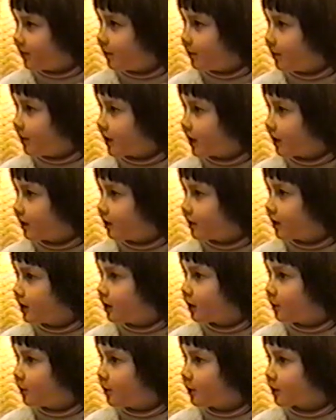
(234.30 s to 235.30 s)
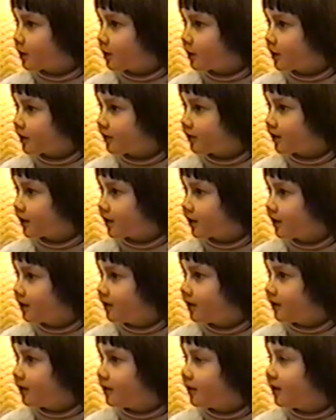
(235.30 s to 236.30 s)
because it's supposed to sound like
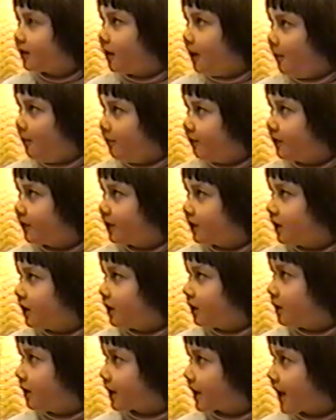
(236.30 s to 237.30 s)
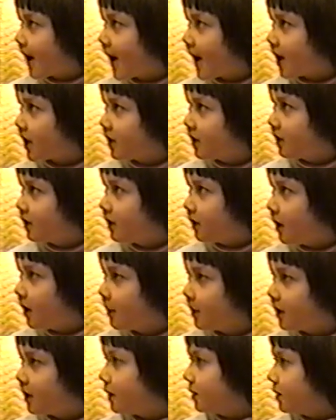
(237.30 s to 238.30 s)

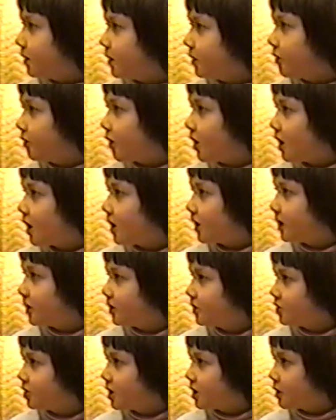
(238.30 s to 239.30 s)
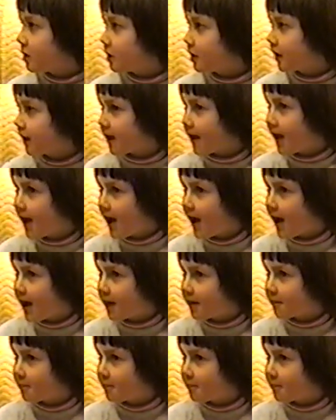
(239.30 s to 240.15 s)
the dog chased the cat.